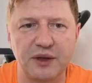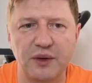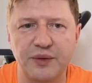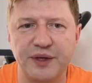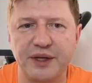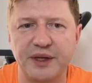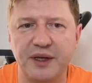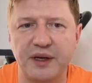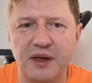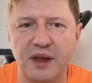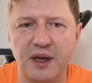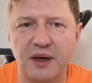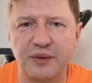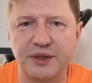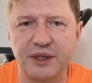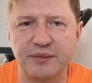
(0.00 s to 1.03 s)
loading the
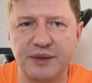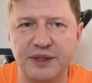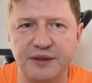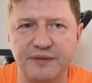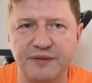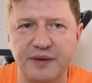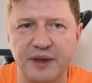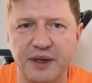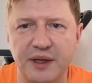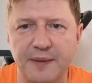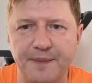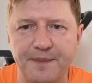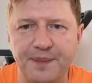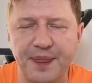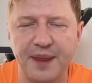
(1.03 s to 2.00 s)
Claude AMD file.